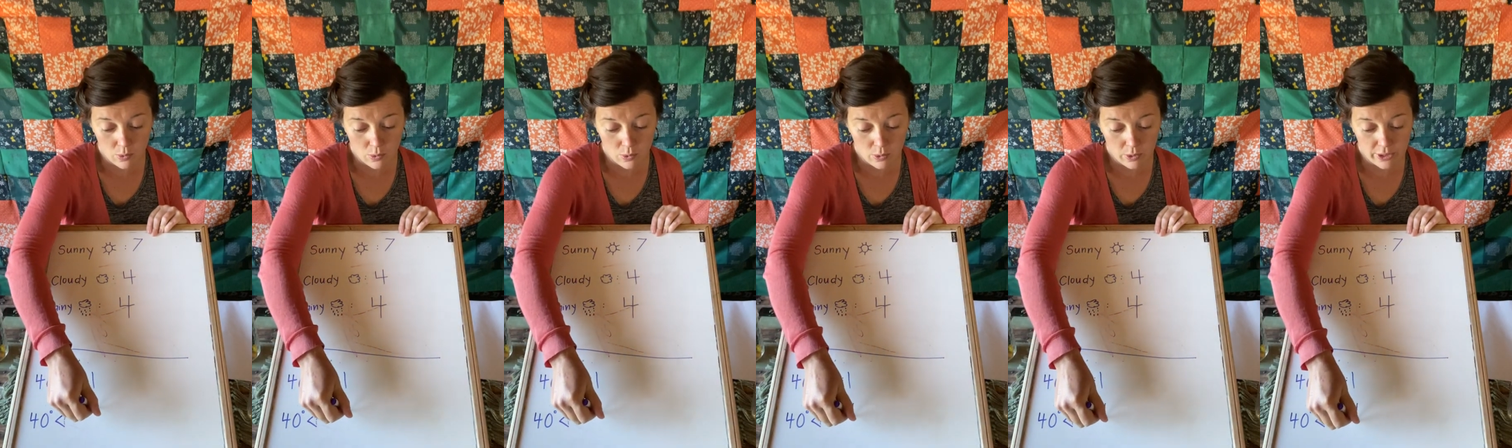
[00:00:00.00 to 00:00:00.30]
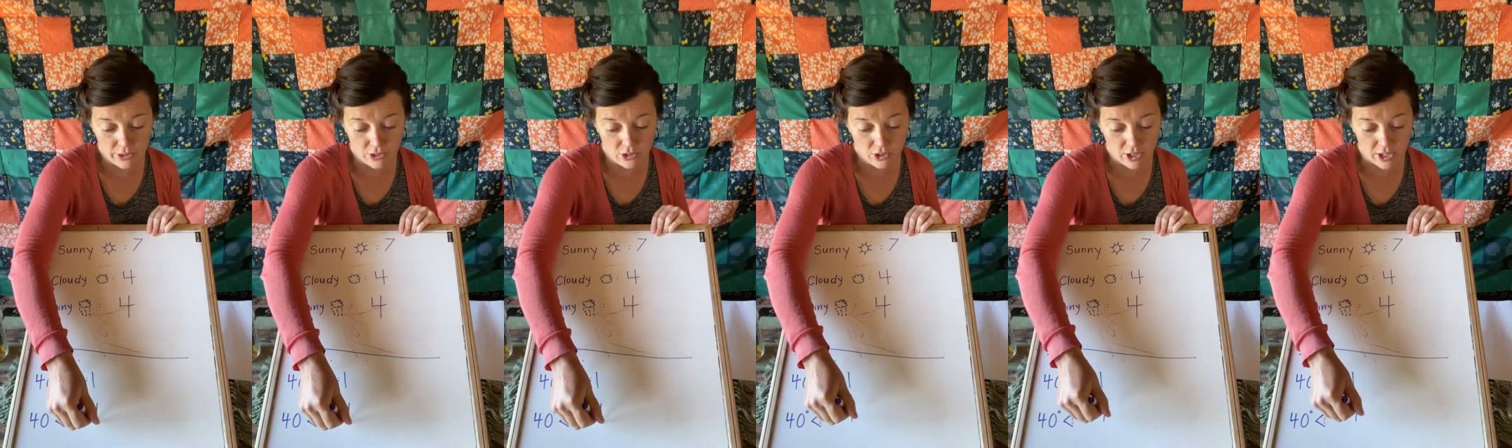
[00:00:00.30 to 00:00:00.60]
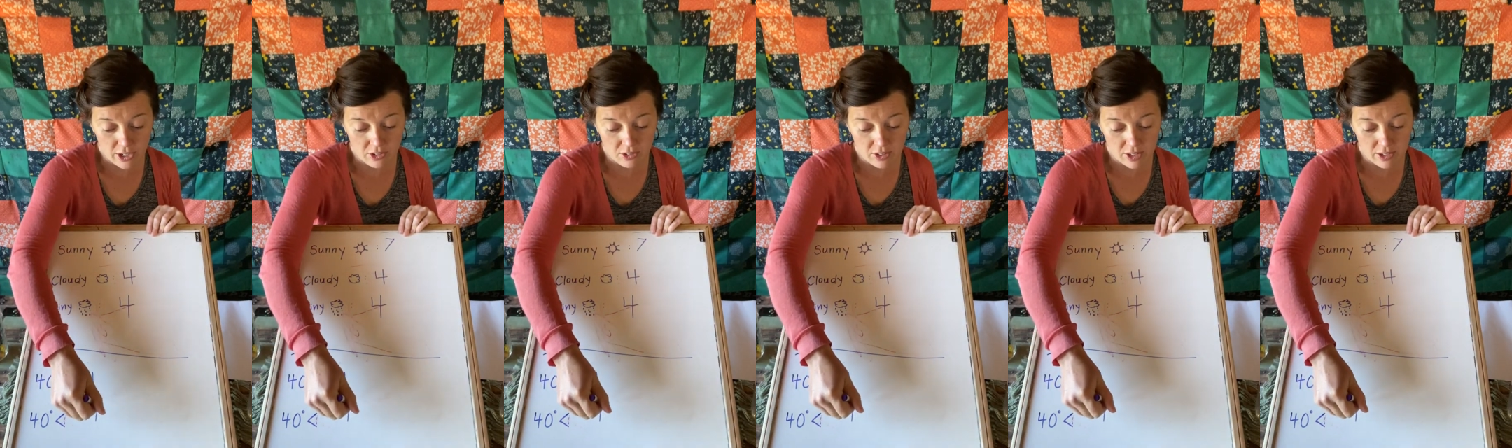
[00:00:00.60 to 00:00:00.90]
let's
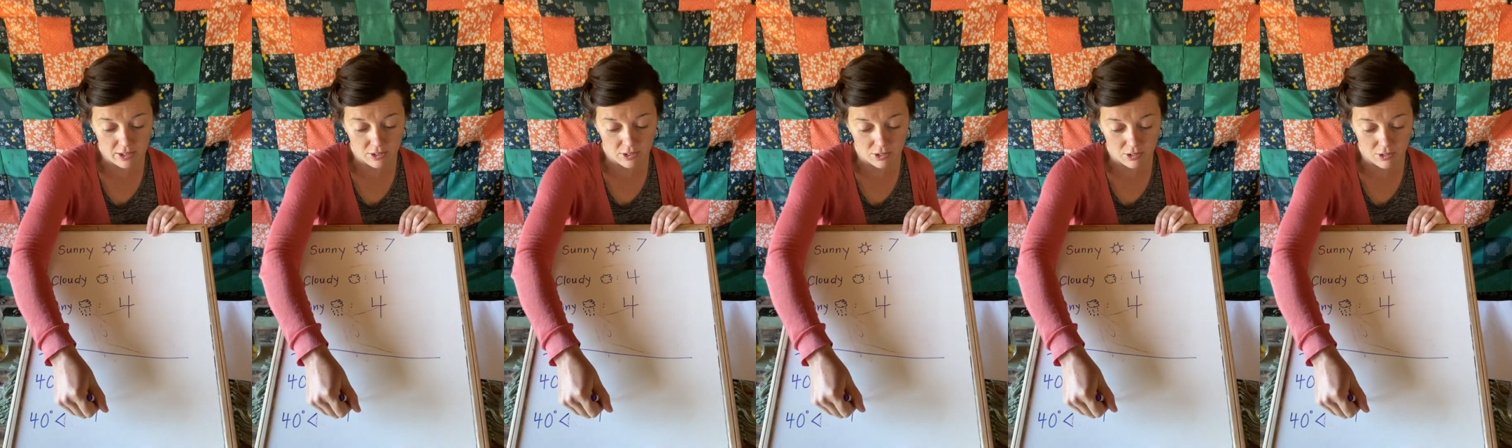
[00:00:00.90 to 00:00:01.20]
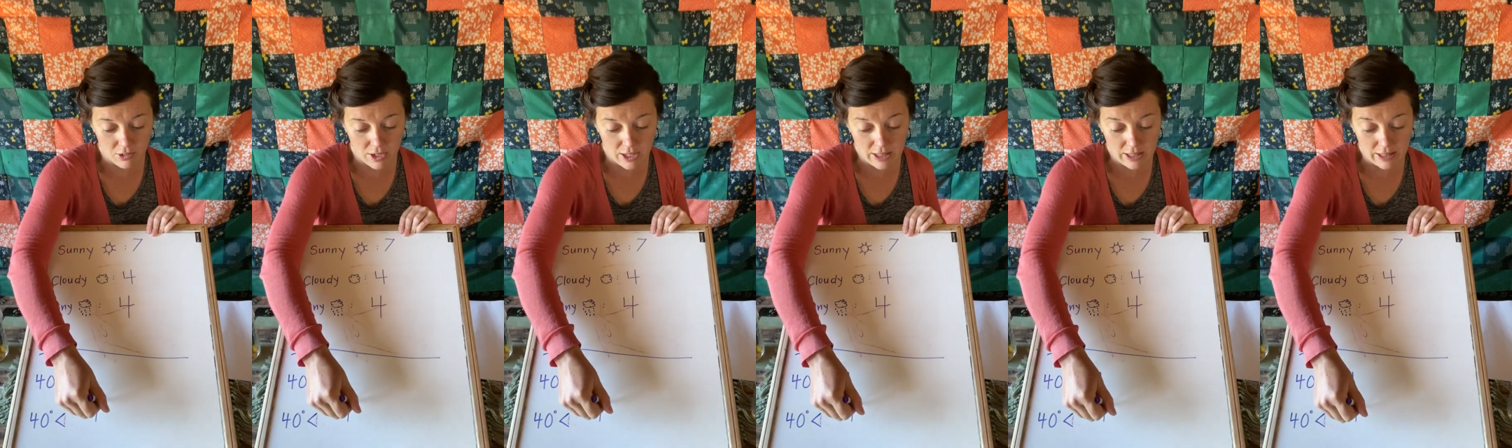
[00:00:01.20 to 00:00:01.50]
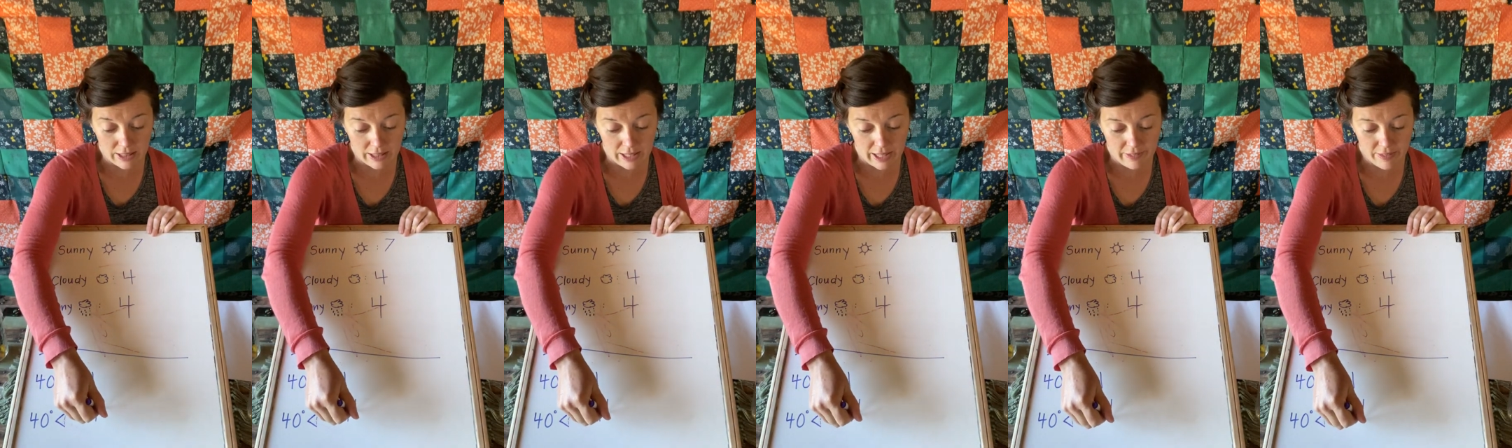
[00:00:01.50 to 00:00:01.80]
change that to
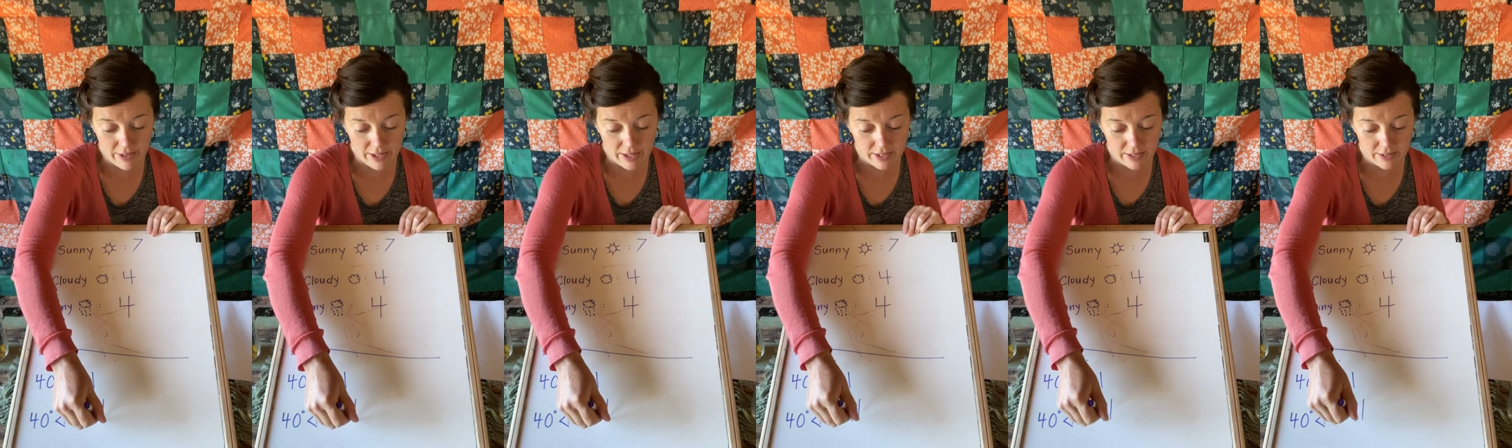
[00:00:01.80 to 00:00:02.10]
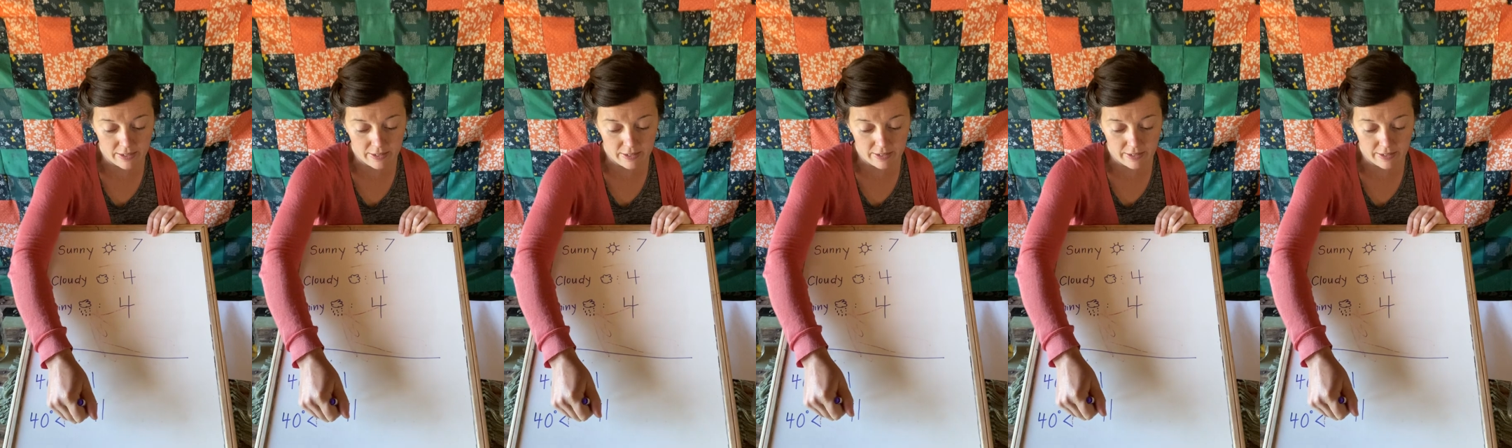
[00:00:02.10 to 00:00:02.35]
11